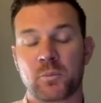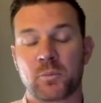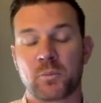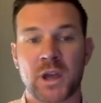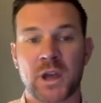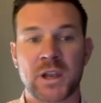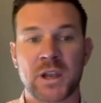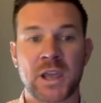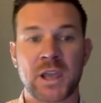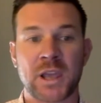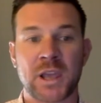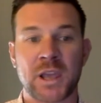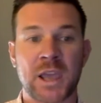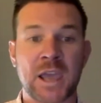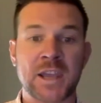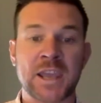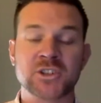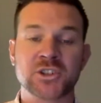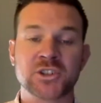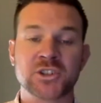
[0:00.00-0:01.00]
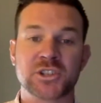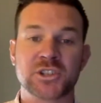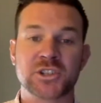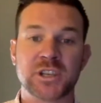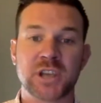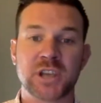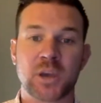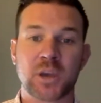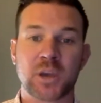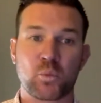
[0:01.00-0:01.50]
an
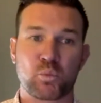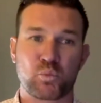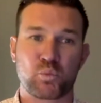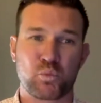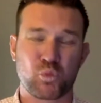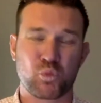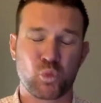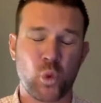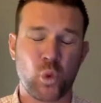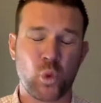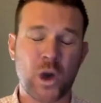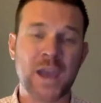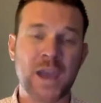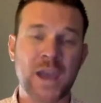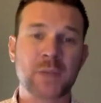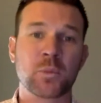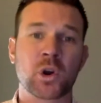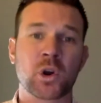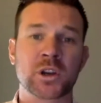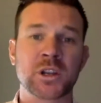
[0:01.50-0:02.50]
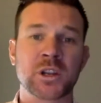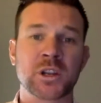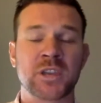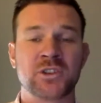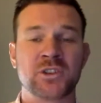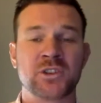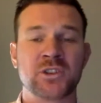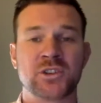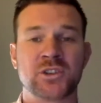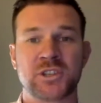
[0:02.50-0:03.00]
agency, a wide marketing
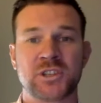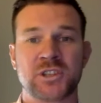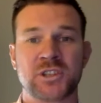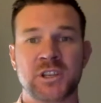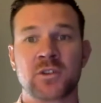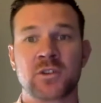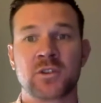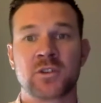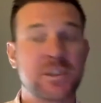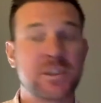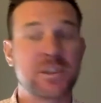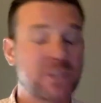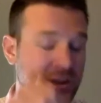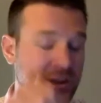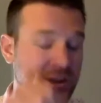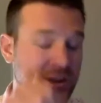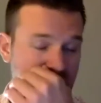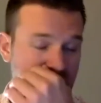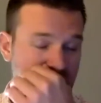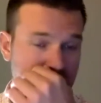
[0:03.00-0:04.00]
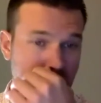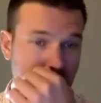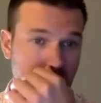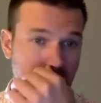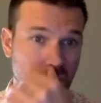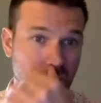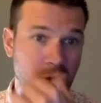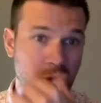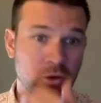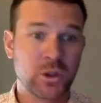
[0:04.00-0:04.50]
agency underneath that CMO
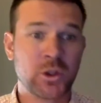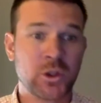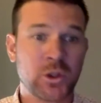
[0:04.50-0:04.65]
role